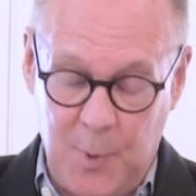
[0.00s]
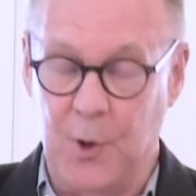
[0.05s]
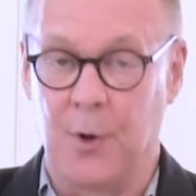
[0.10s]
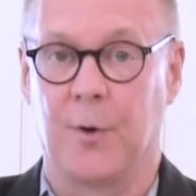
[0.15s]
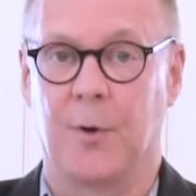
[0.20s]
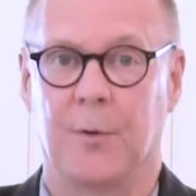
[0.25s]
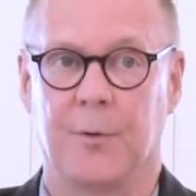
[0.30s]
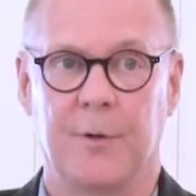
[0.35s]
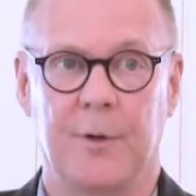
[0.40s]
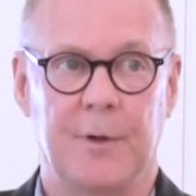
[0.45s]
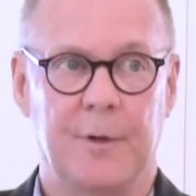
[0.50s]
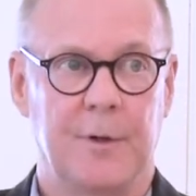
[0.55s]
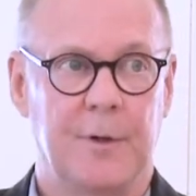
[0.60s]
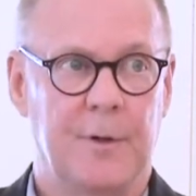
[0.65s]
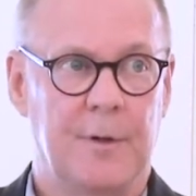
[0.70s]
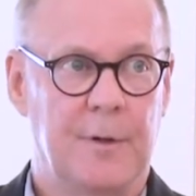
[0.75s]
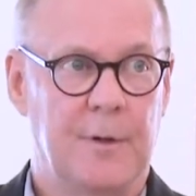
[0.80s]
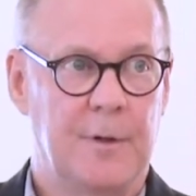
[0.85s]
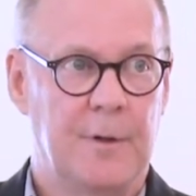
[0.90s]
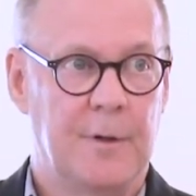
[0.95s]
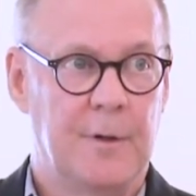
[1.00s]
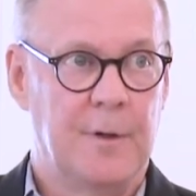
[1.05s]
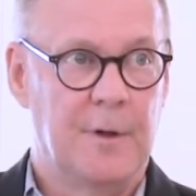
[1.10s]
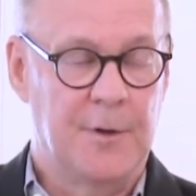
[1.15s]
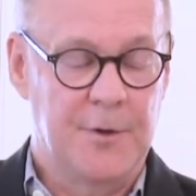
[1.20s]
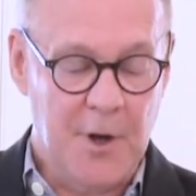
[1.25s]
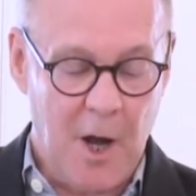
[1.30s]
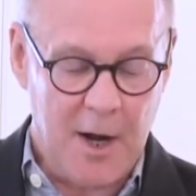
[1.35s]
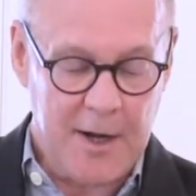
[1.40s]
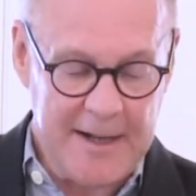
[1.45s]
burned,
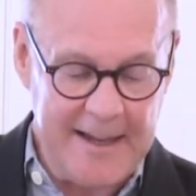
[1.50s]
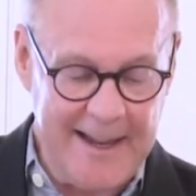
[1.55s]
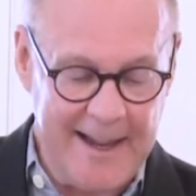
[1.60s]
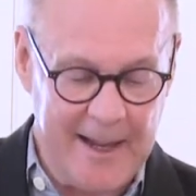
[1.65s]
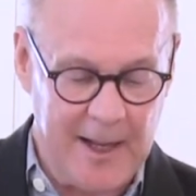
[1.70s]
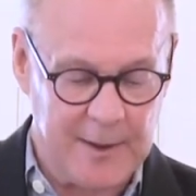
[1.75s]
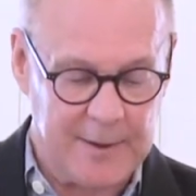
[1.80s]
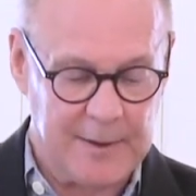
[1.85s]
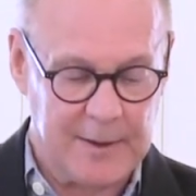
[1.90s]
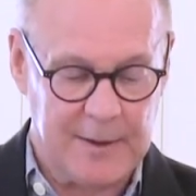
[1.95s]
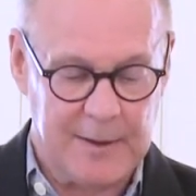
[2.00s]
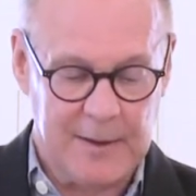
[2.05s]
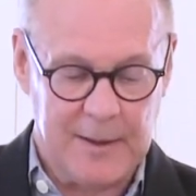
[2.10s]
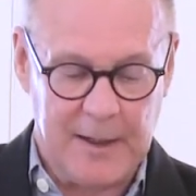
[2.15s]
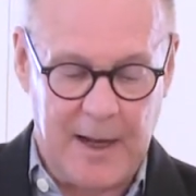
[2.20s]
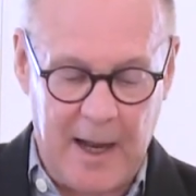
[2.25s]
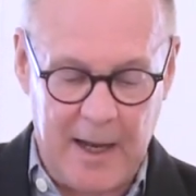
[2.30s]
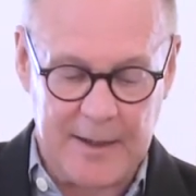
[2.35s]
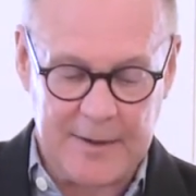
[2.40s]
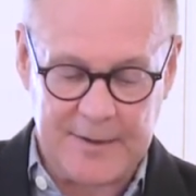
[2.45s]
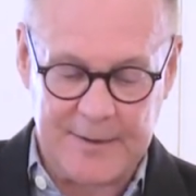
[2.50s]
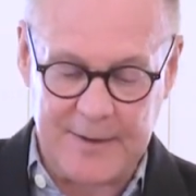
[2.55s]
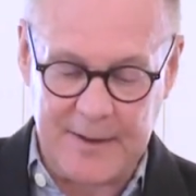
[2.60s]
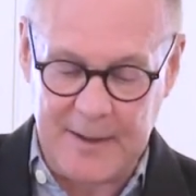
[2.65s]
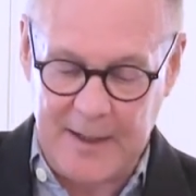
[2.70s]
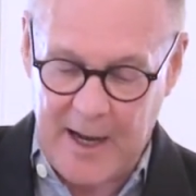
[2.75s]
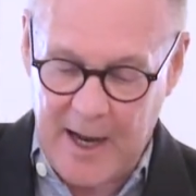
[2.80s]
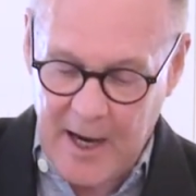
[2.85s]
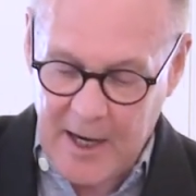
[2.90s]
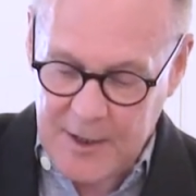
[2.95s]
not yet, as
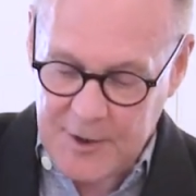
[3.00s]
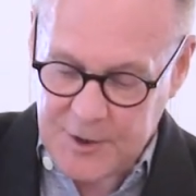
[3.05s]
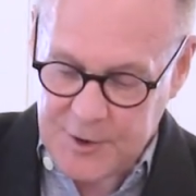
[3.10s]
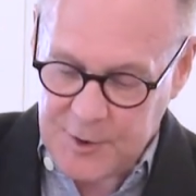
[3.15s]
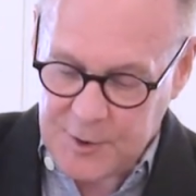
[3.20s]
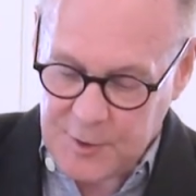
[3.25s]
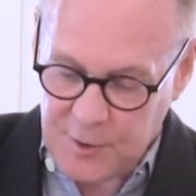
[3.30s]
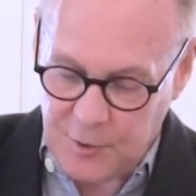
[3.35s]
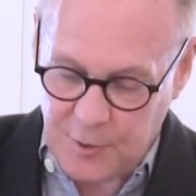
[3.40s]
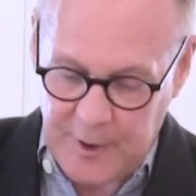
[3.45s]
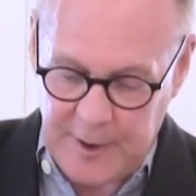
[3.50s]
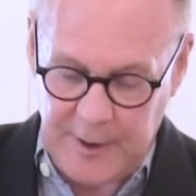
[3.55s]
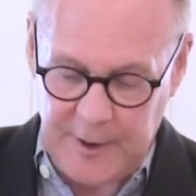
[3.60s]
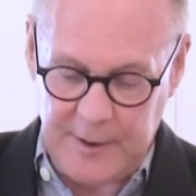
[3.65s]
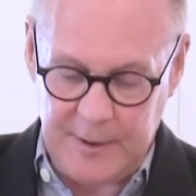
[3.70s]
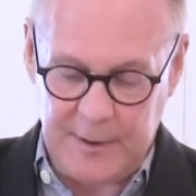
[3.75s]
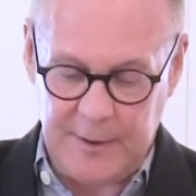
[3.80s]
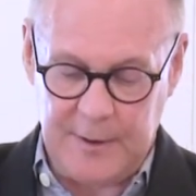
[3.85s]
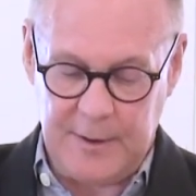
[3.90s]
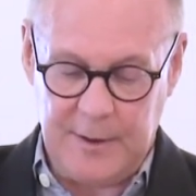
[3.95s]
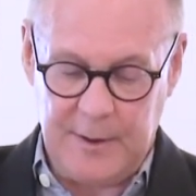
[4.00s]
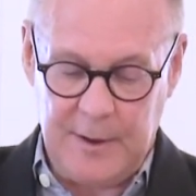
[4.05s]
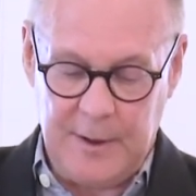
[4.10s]
the ash green,